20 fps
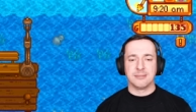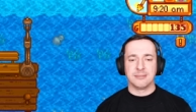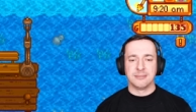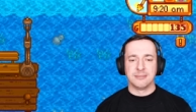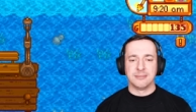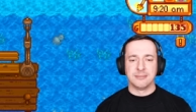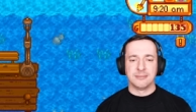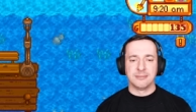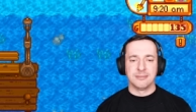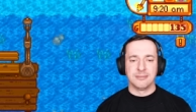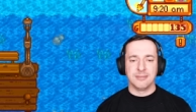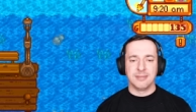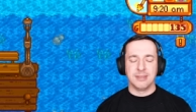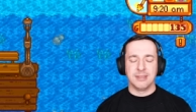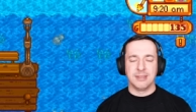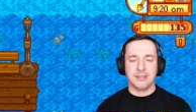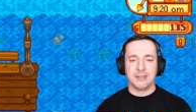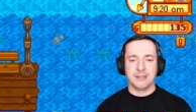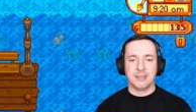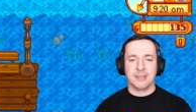there
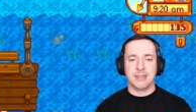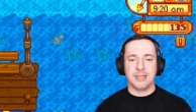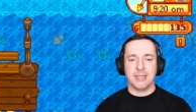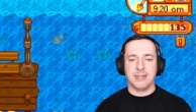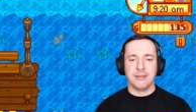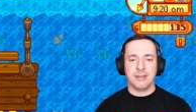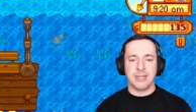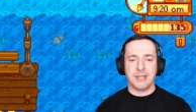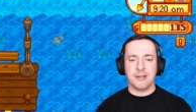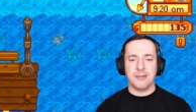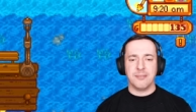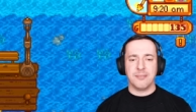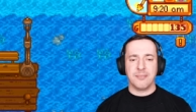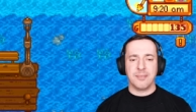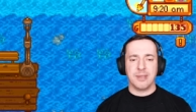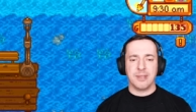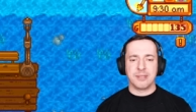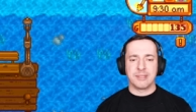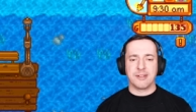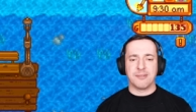we go.
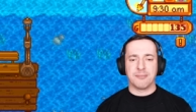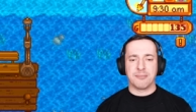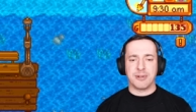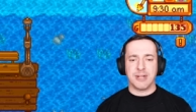So I've